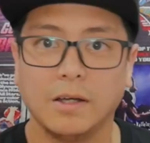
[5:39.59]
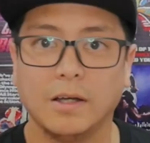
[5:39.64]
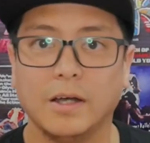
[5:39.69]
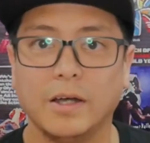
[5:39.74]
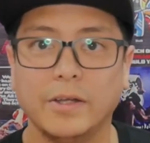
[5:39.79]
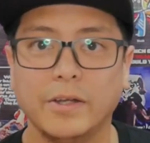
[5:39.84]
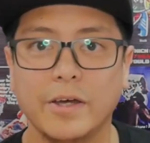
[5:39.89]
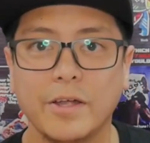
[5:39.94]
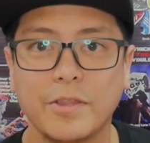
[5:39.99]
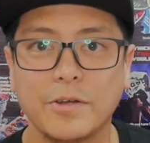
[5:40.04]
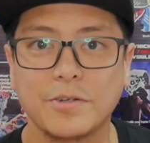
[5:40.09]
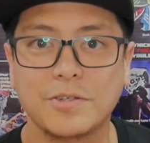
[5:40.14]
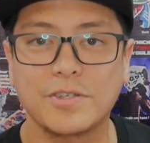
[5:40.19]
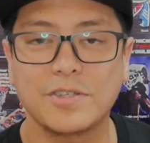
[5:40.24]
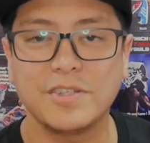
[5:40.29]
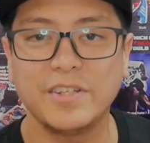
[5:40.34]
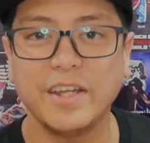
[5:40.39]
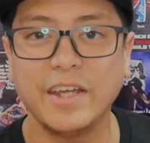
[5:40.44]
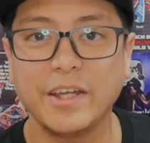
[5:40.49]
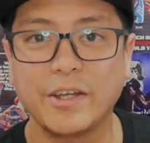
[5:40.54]
Another
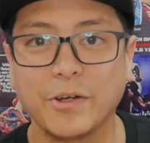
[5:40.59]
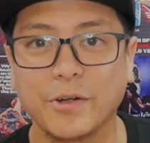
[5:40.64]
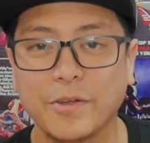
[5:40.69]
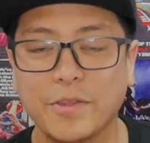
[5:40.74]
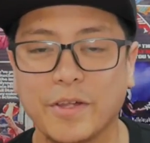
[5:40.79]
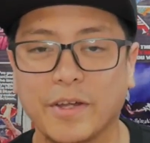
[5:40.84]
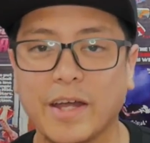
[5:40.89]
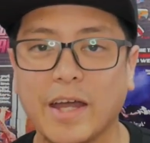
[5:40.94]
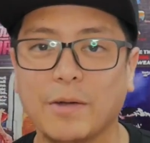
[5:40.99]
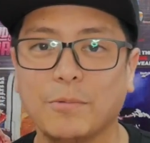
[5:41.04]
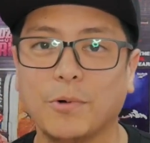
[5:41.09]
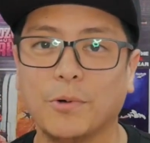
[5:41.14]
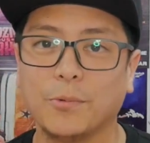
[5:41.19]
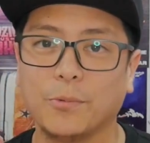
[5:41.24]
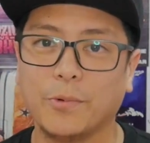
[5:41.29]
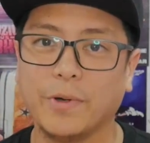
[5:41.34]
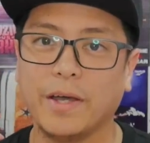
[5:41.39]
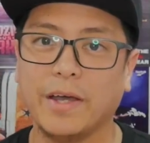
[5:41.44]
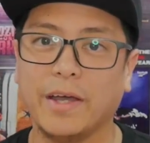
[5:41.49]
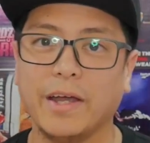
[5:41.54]
sneaker that I
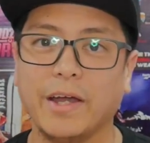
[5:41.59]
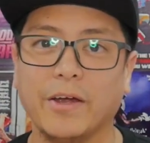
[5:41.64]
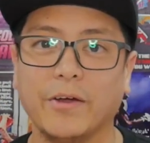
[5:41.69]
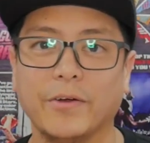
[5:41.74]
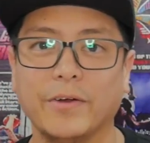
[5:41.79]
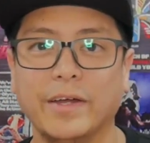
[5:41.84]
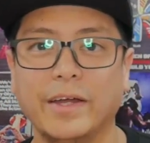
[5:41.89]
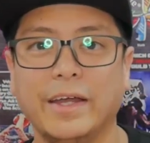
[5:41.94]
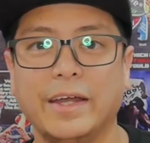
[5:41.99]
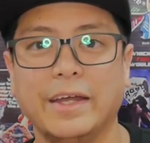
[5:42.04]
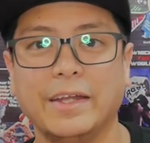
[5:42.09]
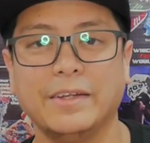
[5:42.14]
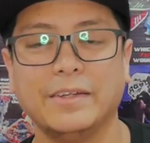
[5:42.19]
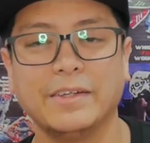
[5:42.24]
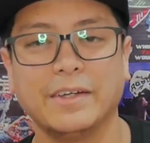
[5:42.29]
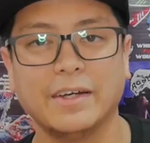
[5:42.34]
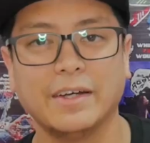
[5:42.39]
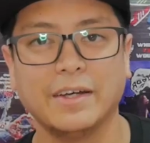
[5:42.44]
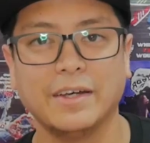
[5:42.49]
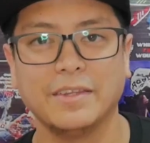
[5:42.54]
won't wear, and
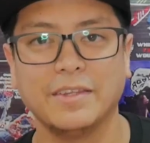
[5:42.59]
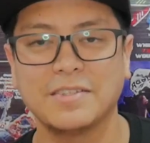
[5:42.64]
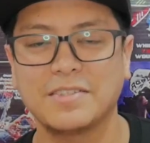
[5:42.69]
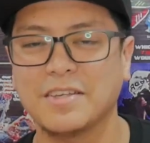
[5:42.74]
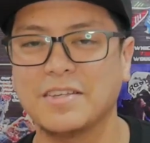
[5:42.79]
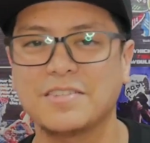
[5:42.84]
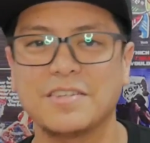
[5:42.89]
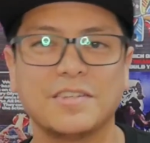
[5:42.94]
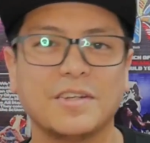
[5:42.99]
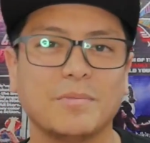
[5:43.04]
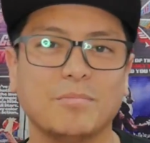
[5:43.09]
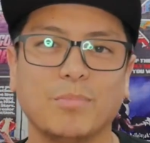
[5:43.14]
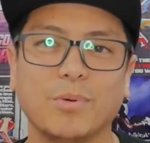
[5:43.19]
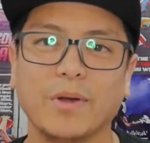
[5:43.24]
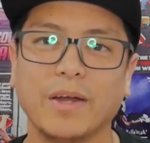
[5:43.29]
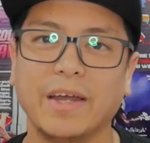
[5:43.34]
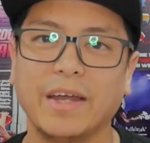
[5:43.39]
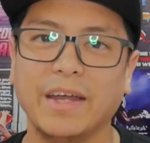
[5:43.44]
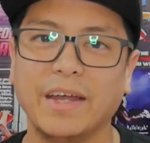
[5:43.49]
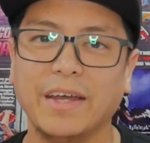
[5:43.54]
this isn't a
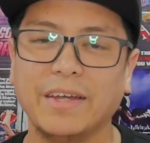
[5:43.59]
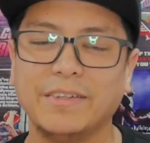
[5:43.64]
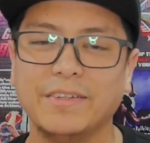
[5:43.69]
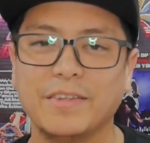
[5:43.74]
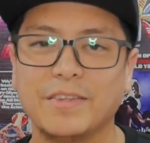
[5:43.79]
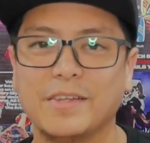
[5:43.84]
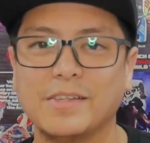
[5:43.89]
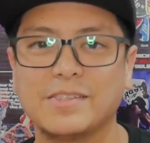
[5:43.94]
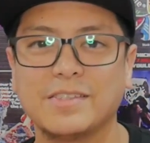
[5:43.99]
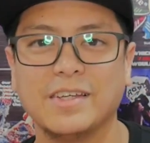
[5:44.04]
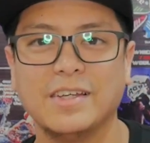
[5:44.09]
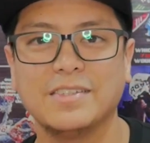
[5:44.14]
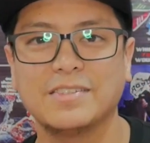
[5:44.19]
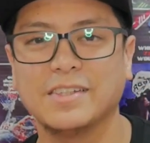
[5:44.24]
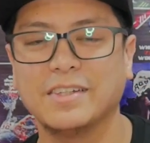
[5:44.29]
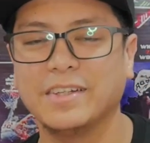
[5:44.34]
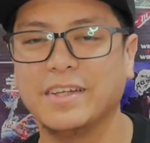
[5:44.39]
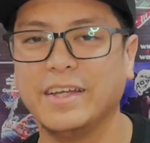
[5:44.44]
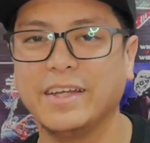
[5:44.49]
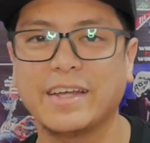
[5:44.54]
brand, this
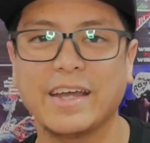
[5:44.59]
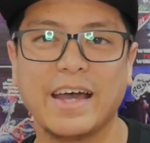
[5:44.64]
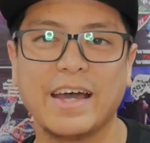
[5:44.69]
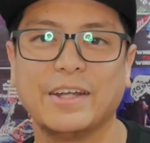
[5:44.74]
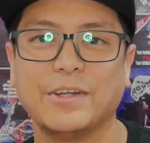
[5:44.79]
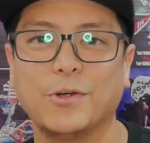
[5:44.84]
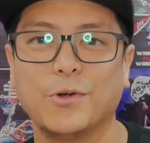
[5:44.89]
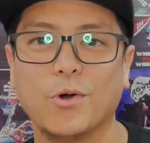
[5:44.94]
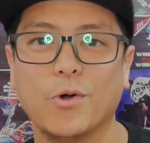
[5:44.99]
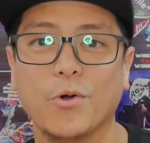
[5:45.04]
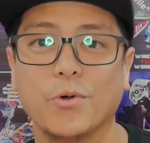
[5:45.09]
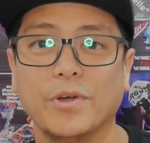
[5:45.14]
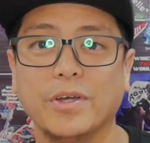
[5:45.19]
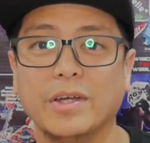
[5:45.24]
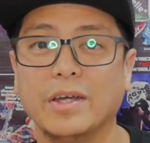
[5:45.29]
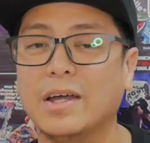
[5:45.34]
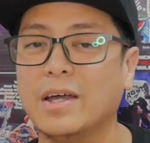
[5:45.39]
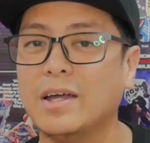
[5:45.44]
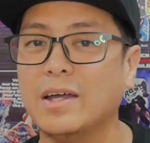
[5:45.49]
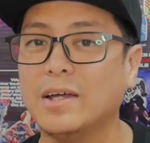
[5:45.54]
isn't a
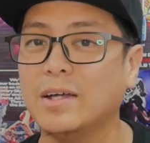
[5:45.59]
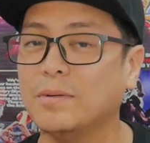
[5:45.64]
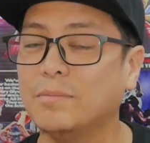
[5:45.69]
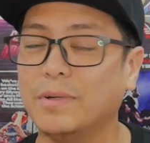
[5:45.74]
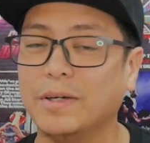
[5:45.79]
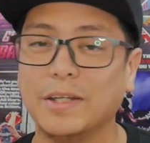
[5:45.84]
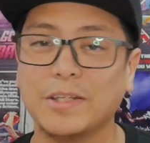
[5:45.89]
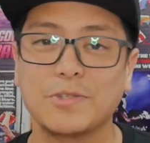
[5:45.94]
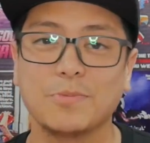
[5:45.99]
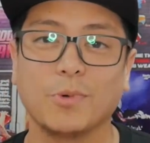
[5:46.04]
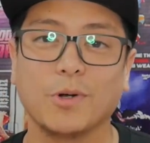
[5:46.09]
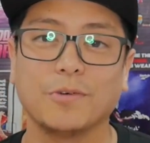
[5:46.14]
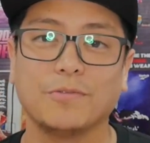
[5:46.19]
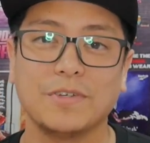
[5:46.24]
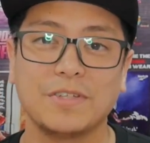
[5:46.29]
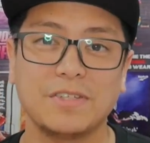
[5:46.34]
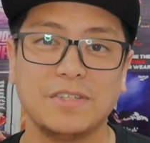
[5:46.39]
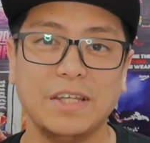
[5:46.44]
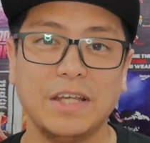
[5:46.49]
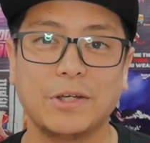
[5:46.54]
category, but it's more of
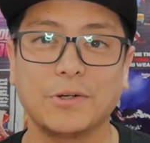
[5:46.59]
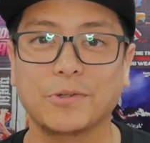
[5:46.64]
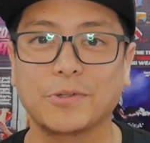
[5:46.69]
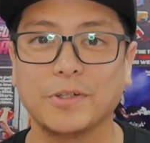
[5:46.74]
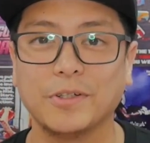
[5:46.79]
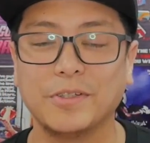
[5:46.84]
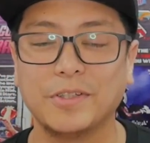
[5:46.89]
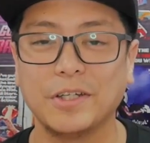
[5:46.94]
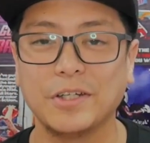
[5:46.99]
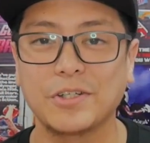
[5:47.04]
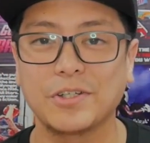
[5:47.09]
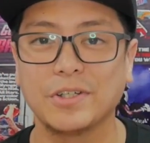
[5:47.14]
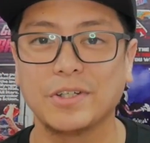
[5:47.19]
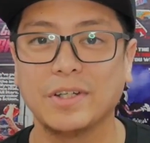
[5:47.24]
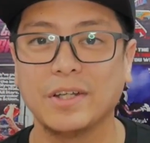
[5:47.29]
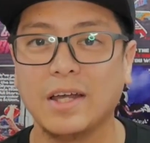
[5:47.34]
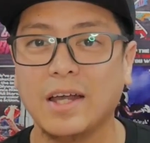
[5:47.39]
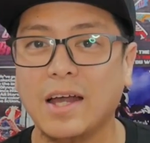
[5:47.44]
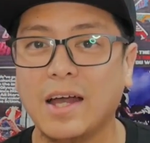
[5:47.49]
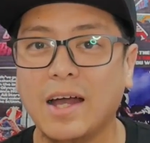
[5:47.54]
a sneaker
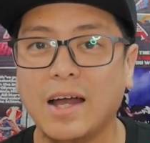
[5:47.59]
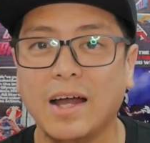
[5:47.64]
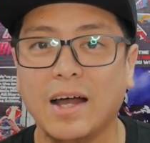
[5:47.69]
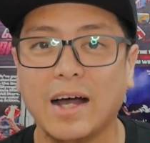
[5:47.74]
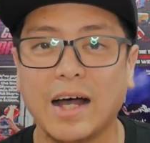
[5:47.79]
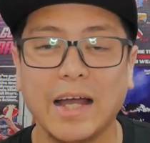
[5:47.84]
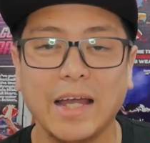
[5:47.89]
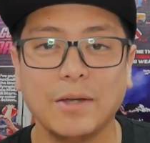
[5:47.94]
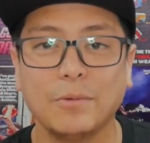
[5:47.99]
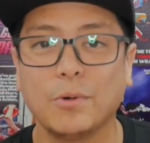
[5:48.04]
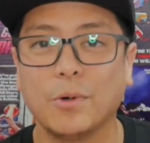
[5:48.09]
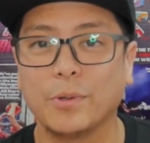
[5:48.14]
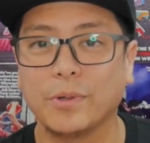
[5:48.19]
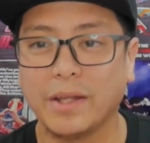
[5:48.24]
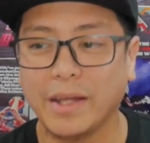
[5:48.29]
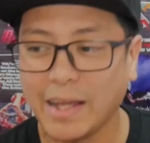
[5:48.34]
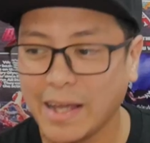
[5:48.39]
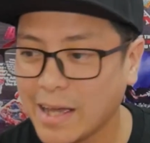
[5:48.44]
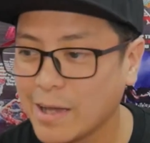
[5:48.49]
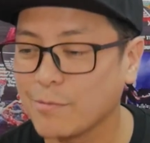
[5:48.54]
condition. I
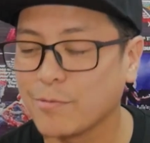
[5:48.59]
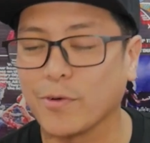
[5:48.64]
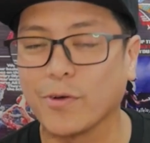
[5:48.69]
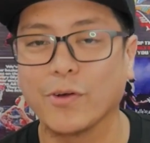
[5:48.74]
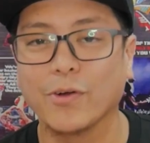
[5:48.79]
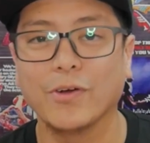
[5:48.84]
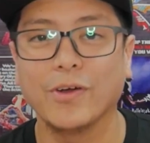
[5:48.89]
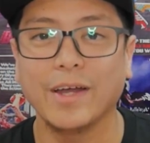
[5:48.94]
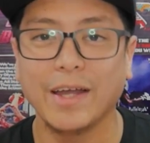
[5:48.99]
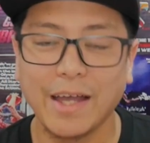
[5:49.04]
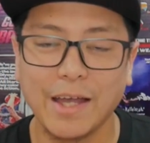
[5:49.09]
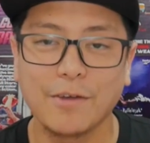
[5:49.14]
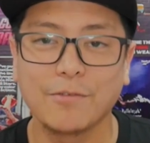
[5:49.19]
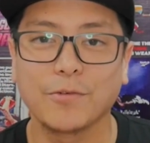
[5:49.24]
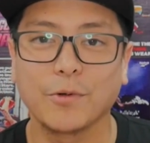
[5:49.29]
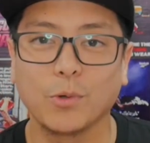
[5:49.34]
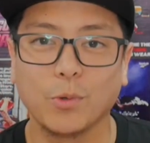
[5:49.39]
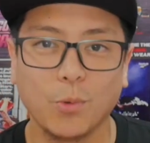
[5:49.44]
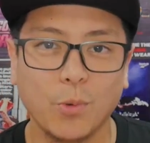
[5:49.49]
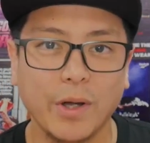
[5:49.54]
won't ever
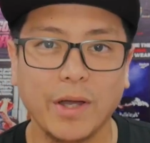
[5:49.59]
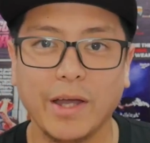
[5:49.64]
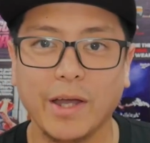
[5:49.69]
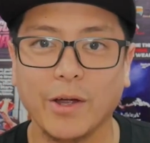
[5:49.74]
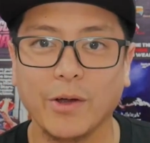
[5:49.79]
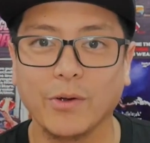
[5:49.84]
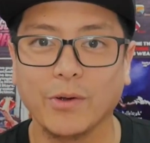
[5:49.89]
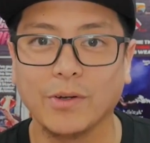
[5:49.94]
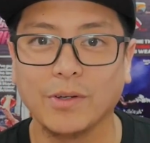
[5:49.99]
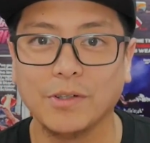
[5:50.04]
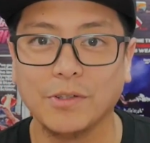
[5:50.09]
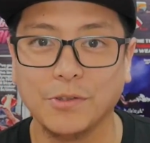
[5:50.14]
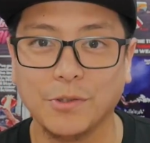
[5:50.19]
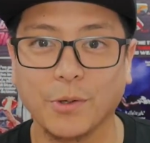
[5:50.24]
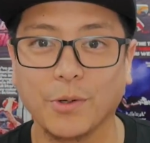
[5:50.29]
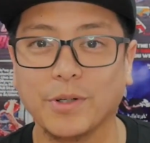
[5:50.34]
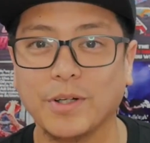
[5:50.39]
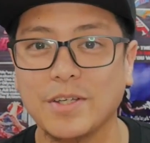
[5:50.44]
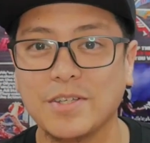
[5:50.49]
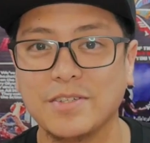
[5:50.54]
wear
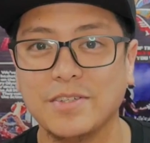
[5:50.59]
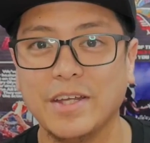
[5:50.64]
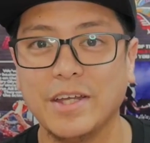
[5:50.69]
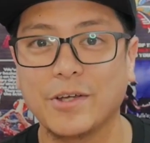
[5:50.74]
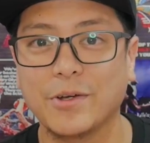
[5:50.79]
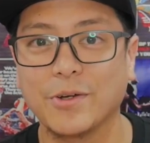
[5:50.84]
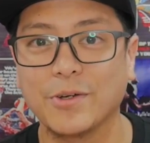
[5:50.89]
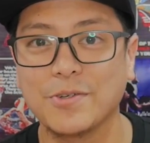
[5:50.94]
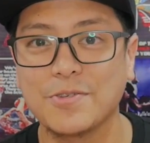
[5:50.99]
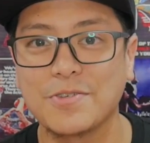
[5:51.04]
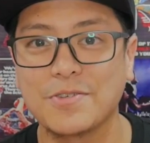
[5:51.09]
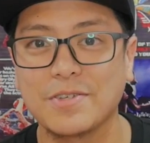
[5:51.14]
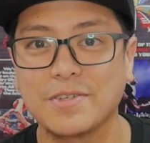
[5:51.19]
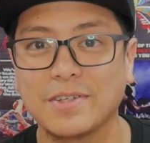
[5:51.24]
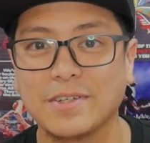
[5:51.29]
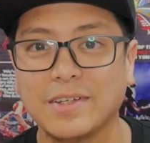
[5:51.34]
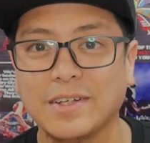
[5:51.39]
dirty sneakers.